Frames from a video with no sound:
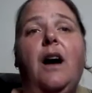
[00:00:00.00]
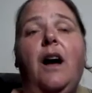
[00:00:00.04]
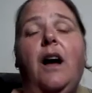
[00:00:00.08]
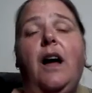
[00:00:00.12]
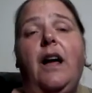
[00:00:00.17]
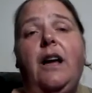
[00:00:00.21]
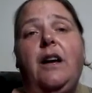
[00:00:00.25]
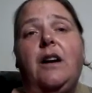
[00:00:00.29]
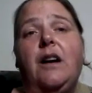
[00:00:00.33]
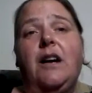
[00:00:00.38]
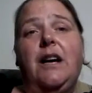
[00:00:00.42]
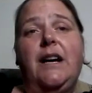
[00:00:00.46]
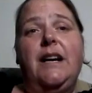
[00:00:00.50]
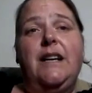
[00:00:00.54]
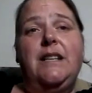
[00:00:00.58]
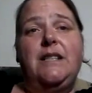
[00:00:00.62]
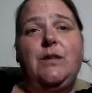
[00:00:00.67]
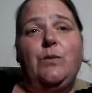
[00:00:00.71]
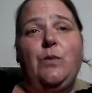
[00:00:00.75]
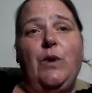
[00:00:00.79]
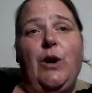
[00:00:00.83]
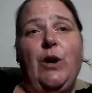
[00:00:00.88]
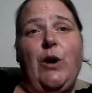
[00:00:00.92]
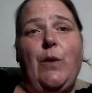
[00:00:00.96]
Hi guys,
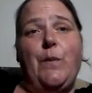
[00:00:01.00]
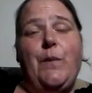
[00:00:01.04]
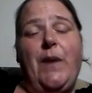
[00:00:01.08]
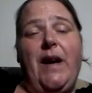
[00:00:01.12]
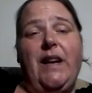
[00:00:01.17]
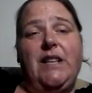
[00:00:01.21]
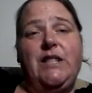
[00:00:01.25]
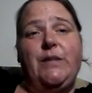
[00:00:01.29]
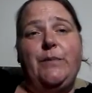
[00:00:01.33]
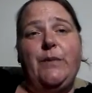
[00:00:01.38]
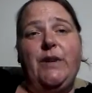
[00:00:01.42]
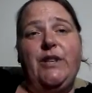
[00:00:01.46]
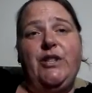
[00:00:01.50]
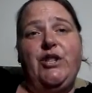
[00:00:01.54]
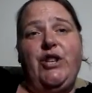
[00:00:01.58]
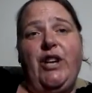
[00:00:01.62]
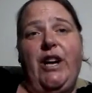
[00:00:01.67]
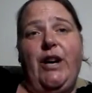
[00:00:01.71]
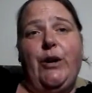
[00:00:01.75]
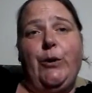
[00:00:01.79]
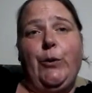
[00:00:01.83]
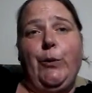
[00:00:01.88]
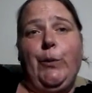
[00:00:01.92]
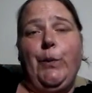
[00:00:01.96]
and welcome back to my
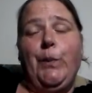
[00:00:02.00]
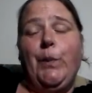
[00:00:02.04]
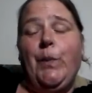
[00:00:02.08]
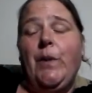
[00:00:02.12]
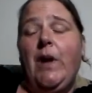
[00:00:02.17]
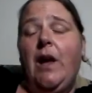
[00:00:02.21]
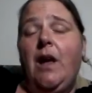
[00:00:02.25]
channel.